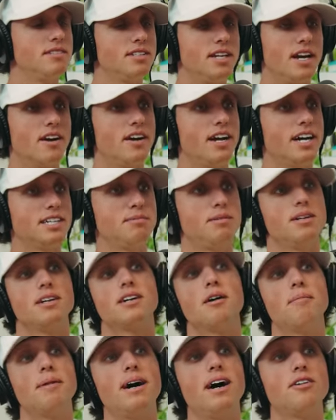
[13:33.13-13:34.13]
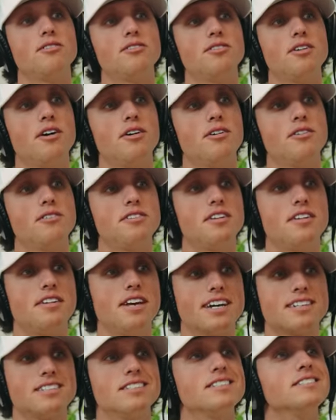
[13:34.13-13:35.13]
Garrett asked me to come out so to
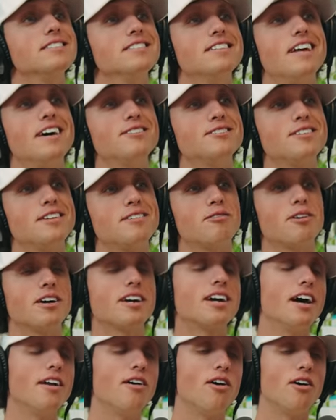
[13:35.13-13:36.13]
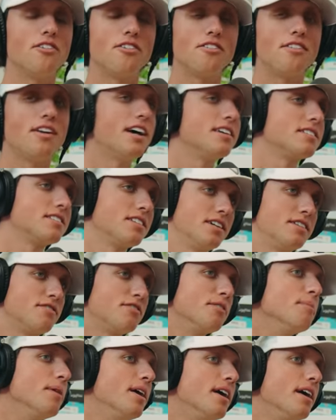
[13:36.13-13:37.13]
Texas and that was like where it kind of all just escalated
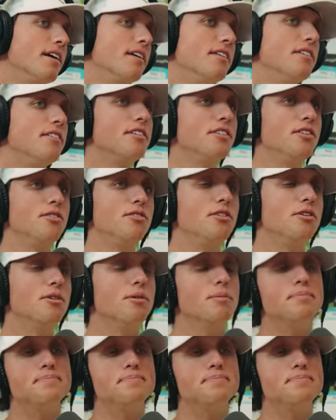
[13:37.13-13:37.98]
from there into YouTube.